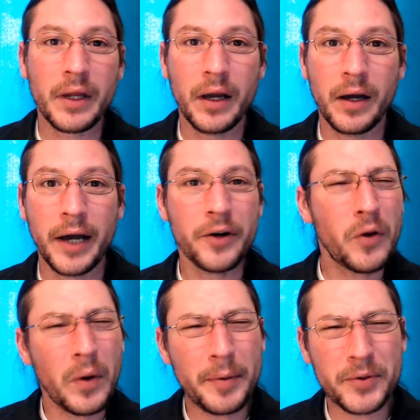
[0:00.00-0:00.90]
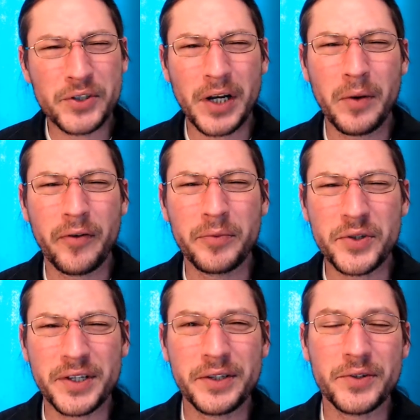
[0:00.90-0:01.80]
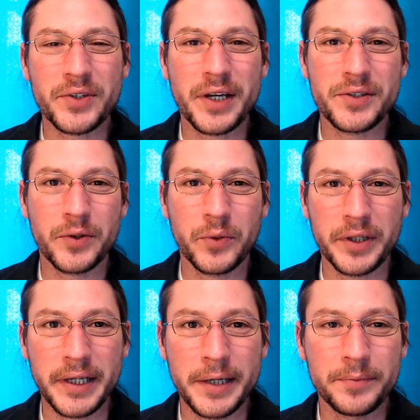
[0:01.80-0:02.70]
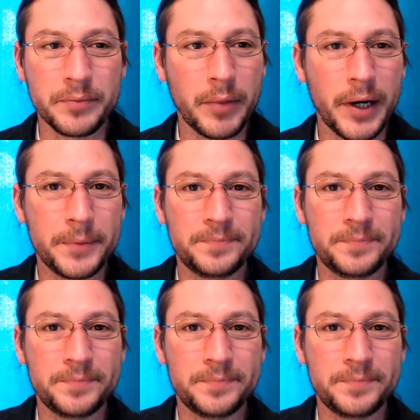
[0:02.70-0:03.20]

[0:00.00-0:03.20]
I don't know why people shy away from those. I think those guys look really neat, but